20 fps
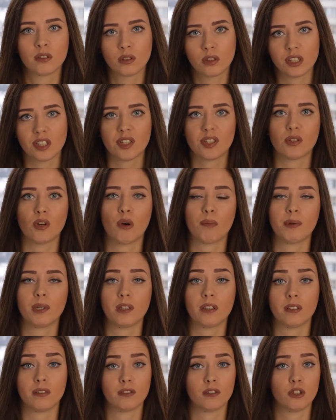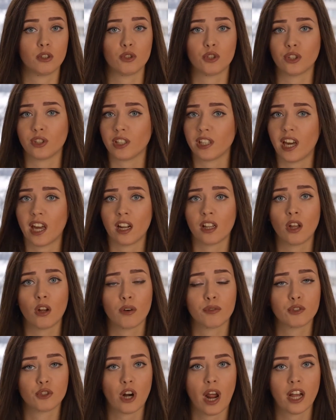this topic usually get a lot
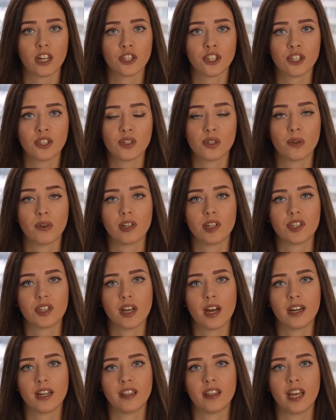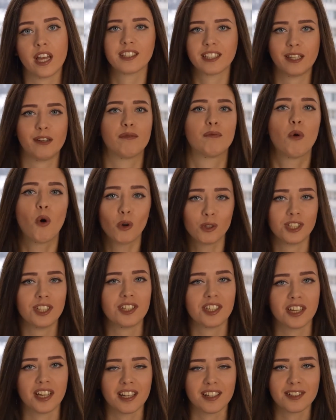of traction, so I decided that I'll give more
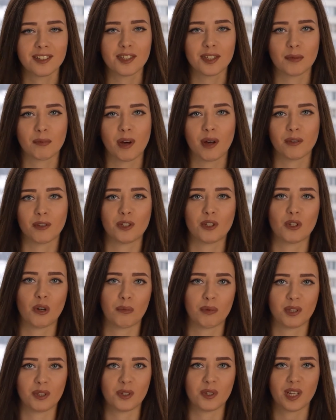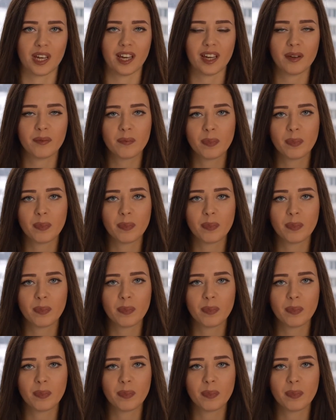details about this topic today.